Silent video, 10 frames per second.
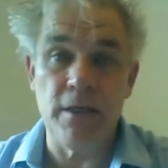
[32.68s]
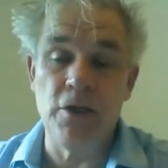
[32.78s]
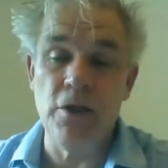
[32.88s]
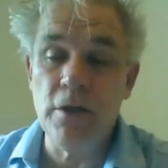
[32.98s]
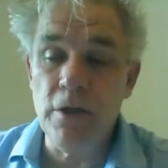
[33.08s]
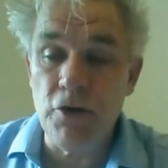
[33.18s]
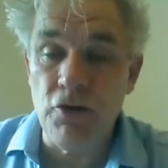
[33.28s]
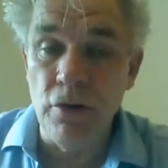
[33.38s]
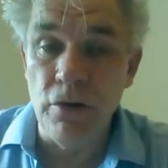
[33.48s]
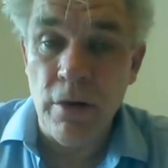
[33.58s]
it's certainly
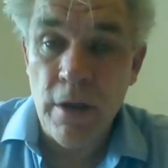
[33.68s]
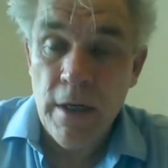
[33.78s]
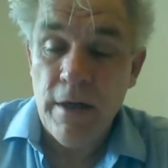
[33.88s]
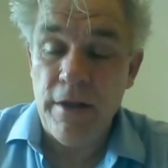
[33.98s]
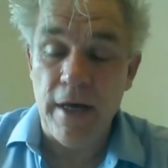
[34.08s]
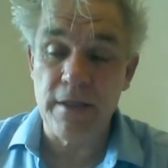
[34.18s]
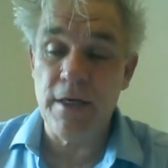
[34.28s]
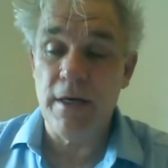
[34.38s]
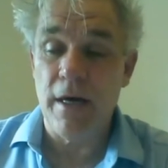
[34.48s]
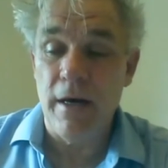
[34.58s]
true
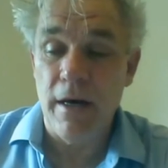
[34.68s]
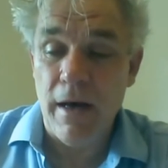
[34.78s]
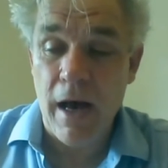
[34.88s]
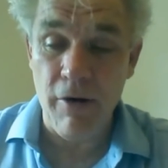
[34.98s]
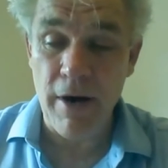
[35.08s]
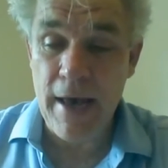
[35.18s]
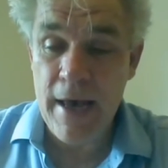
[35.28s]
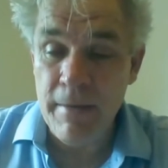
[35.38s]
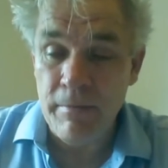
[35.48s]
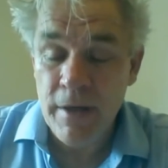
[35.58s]
that our
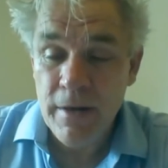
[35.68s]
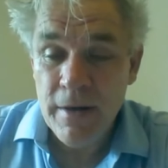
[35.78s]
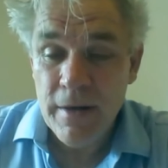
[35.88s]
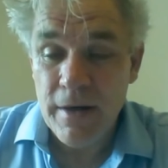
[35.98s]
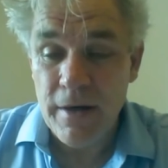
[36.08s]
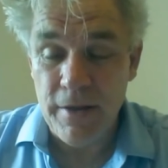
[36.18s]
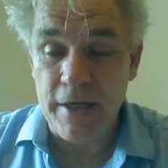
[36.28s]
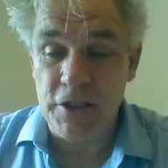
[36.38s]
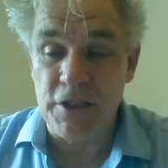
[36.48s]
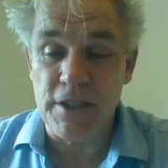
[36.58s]
aim,
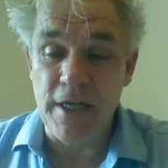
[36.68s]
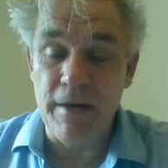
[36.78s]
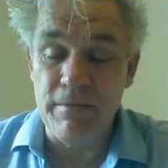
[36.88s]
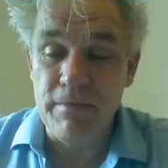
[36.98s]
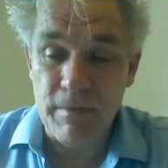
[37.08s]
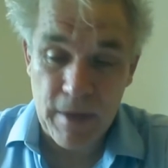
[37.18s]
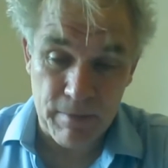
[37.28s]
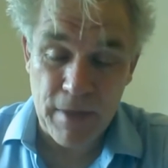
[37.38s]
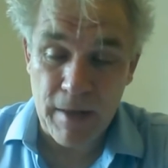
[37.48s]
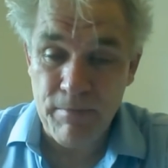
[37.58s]
that is to say,
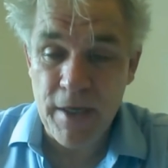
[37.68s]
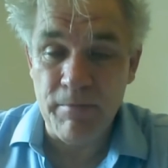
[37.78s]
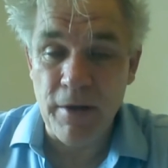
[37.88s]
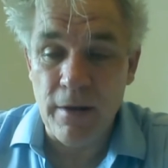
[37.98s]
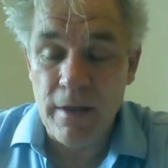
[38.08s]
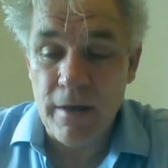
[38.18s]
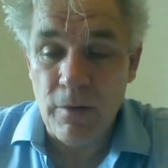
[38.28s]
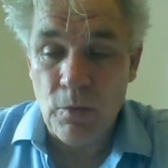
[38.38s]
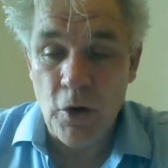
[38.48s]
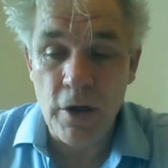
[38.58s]
people
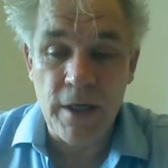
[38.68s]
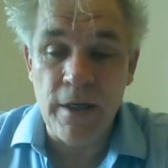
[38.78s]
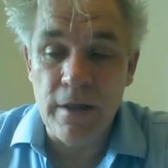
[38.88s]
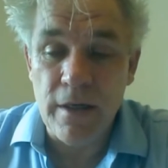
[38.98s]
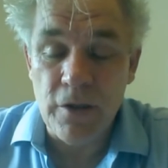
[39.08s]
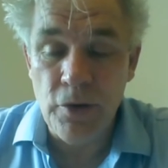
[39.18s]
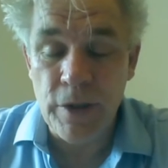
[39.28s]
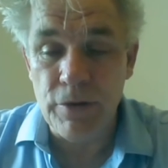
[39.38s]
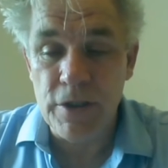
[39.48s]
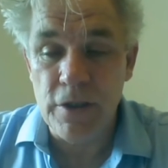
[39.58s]
working,
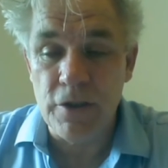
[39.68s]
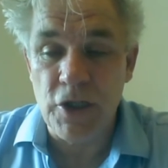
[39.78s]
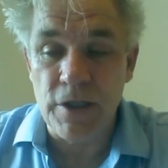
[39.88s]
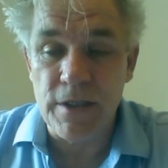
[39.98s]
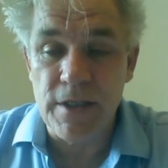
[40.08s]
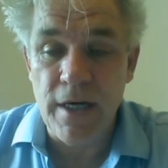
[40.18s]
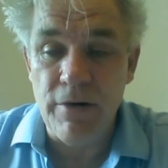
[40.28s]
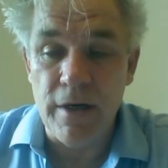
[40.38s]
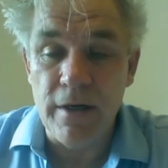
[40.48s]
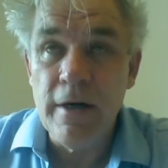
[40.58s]
doing research in this
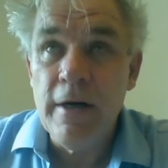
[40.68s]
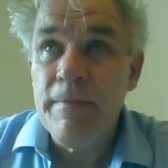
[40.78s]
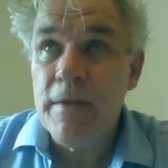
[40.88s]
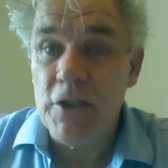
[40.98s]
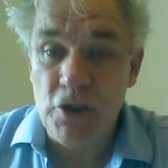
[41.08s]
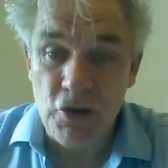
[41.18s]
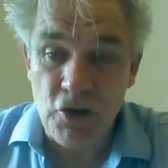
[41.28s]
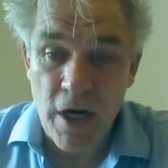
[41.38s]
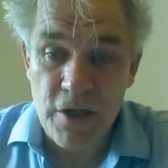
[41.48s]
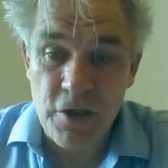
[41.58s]
area, is to
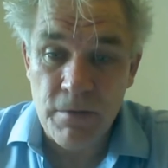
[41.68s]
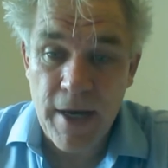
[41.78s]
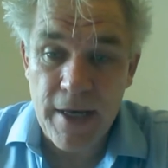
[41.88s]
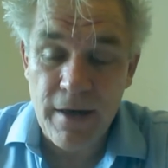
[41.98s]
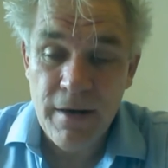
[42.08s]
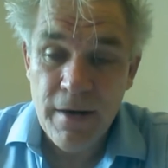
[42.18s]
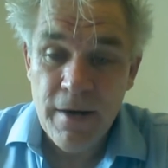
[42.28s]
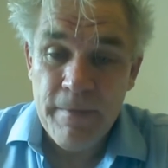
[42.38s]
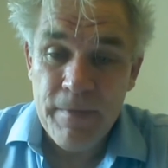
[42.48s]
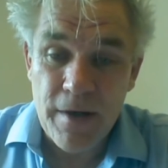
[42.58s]
try to make
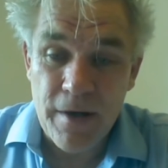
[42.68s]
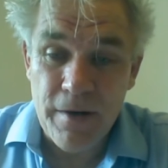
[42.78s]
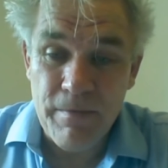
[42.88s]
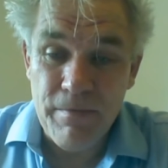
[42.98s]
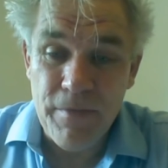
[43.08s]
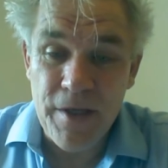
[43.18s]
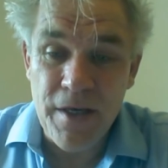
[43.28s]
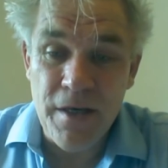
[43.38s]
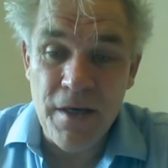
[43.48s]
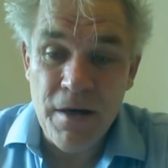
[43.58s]

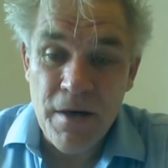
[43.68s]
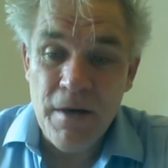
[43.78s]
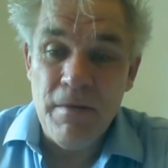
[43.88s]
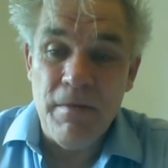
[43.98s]
the